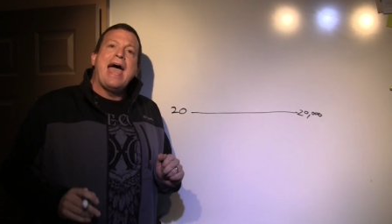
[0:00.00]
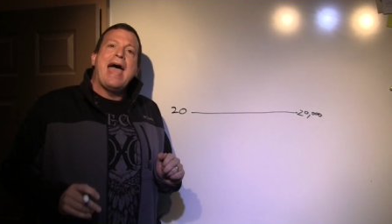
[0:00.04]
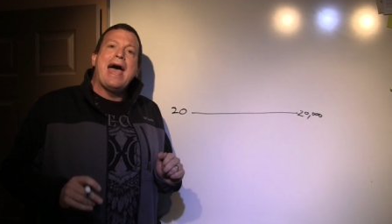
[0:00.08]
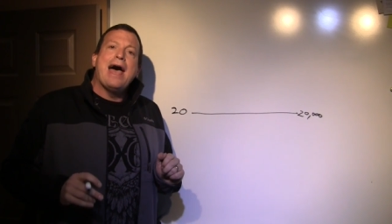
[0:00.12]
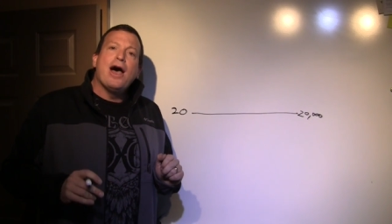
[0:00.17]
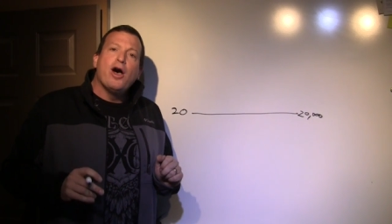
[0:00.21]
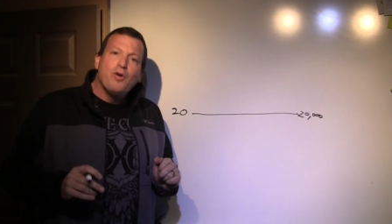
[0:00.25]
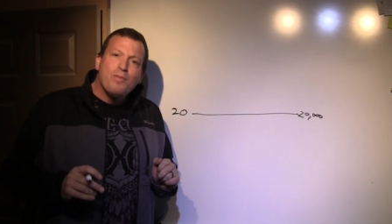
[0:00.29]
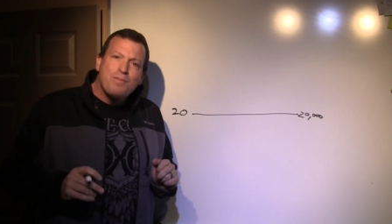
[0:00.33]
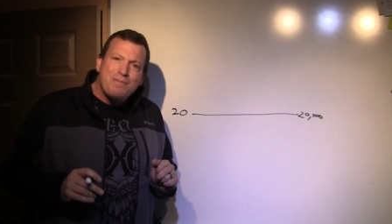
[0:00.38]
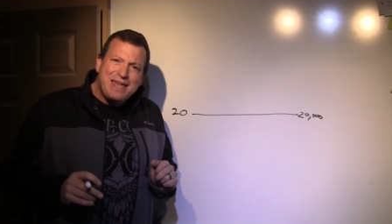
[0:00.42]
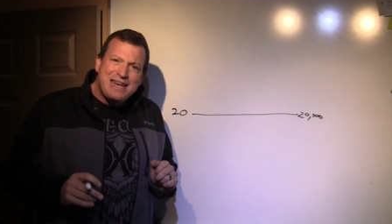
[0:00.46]

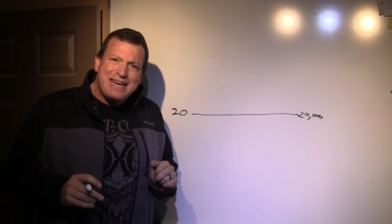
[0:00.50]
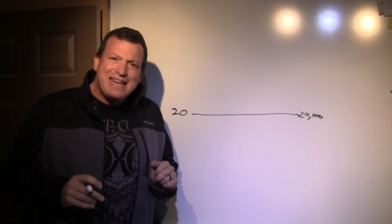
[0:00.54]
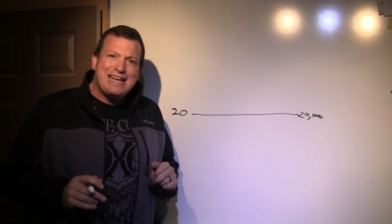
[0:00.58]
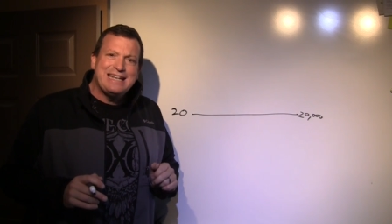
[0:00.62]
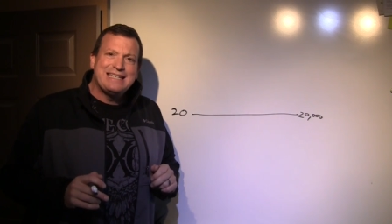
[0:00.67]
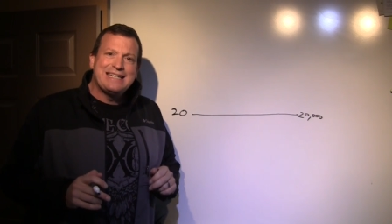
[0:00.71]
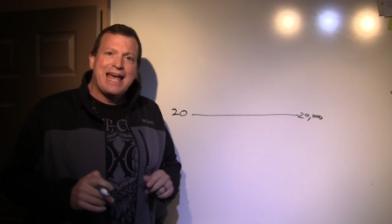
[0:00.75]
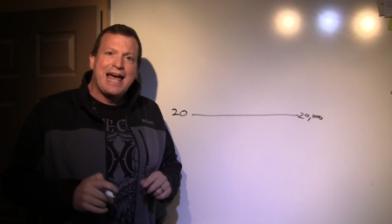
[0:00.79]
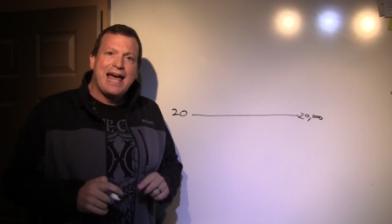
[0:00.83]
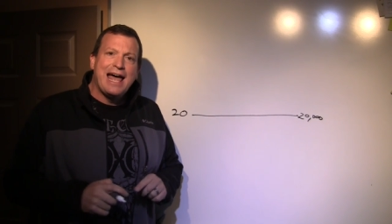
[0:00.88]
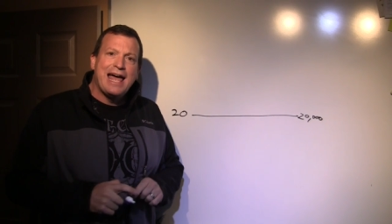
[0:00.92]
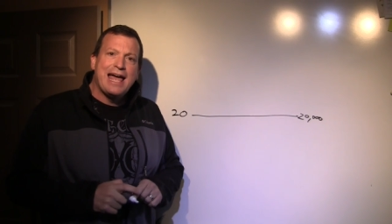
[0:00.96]
how many
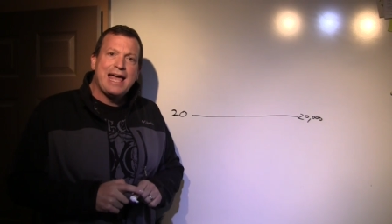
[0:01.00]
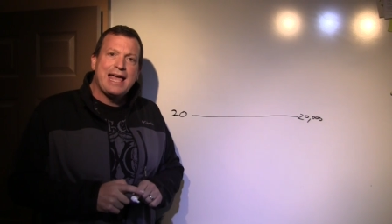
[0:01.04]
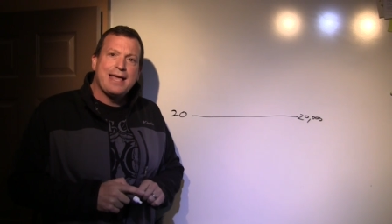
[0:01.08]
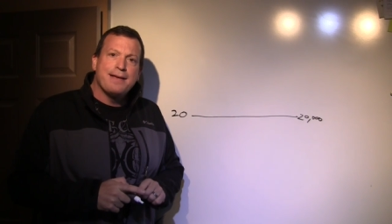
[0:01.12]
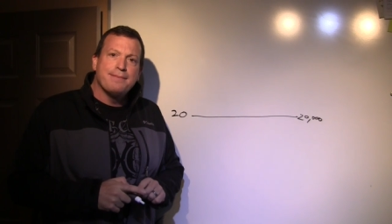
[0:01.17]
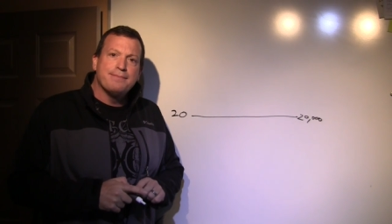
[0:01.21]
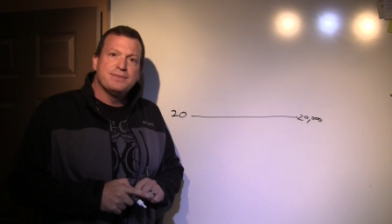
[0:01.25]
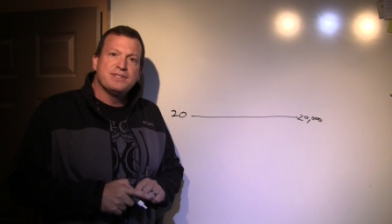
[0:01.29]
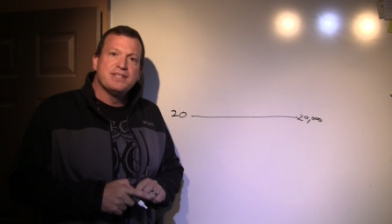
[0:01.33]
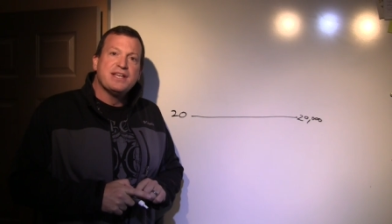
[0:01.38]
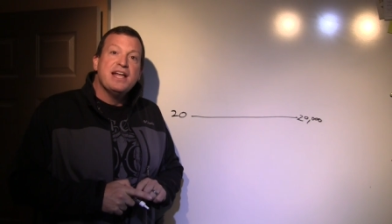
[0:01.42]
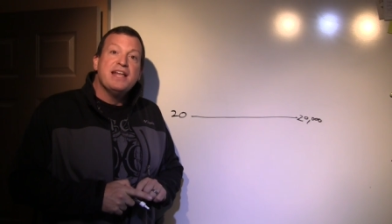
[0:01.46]

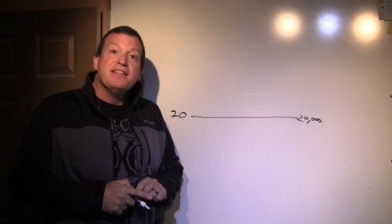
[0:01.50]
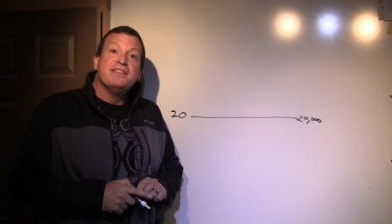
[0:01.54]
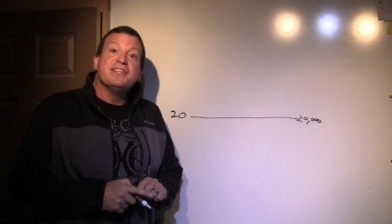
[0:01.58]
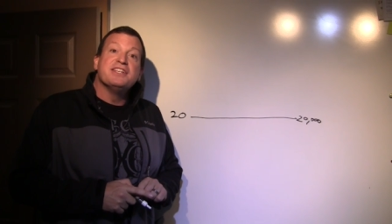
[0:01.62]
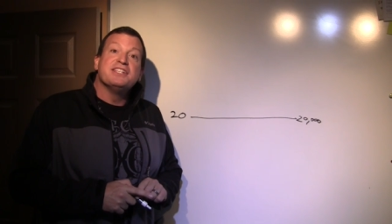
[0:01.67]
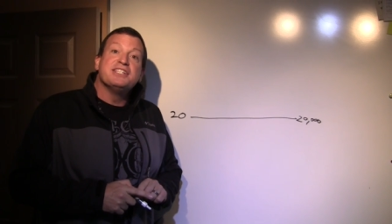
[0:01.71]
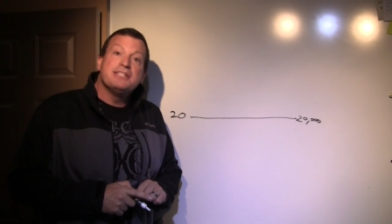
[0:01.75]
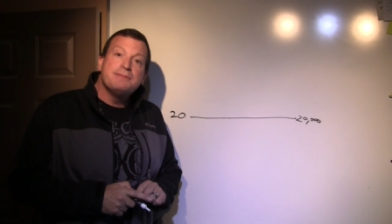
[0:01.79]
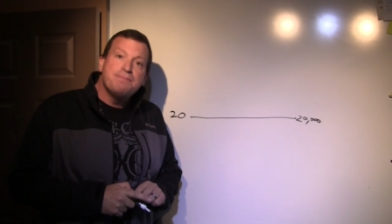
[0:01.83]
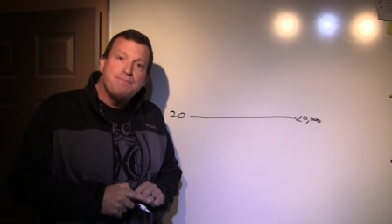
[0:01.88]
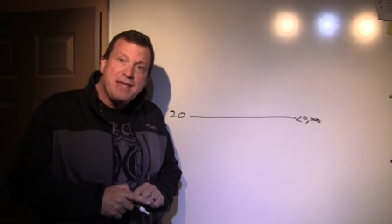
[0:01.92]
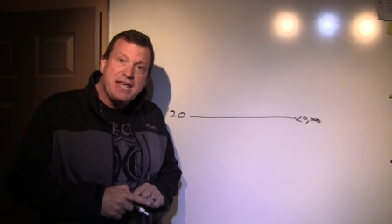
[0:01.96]
times the
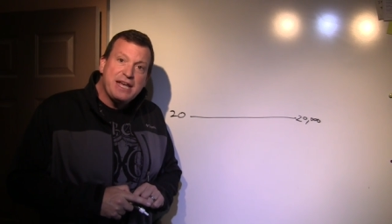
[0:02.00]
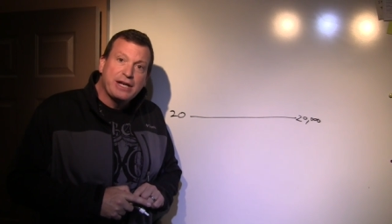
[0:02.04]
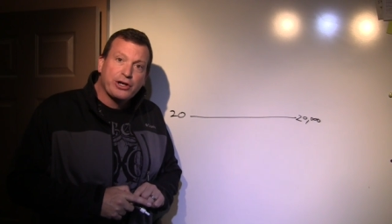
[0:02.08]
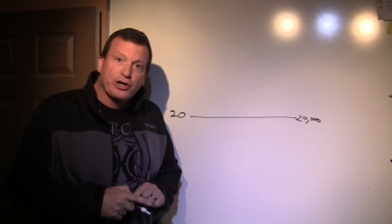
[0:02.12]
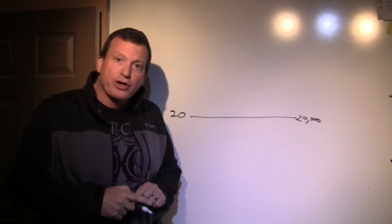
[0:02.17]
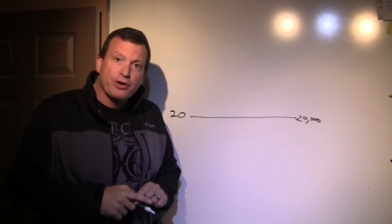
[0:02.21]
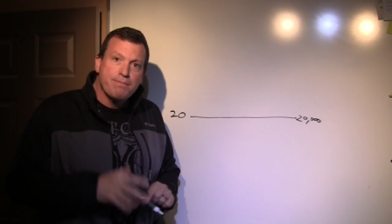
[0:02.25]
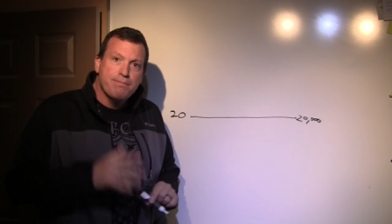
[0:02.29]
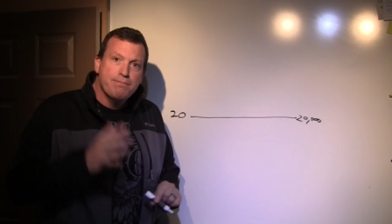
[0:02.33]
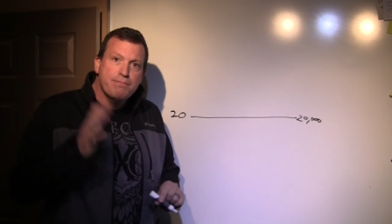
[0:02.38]
speaker